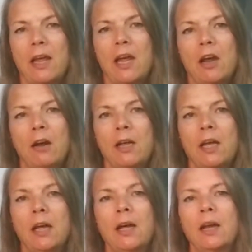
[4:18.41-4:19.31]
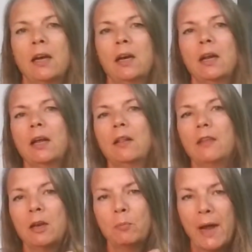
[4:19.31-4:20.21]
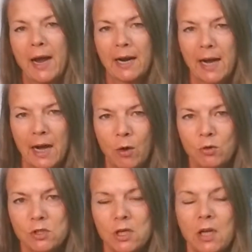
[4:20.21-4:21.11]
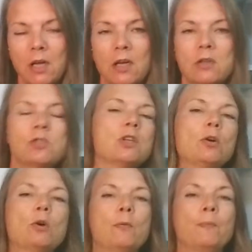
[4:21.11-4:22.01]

air in and then back out. So